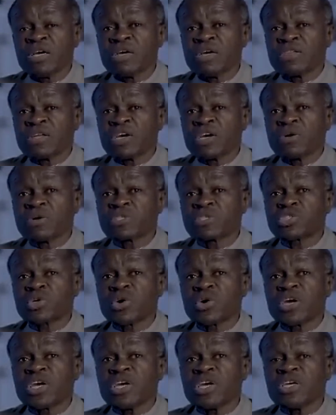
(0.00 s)
they
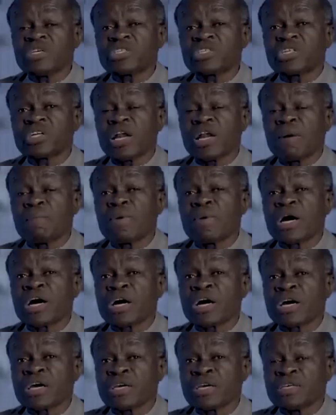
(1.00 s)
also
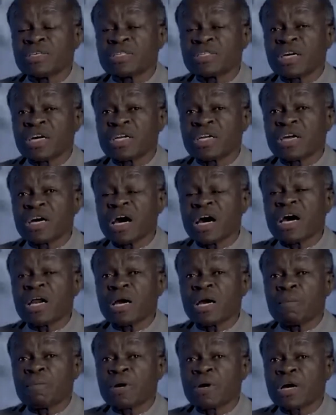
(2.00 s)
Islamize and
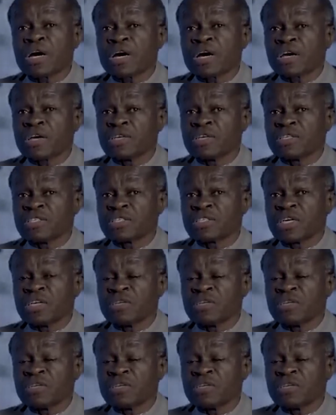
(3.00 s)
Arabize.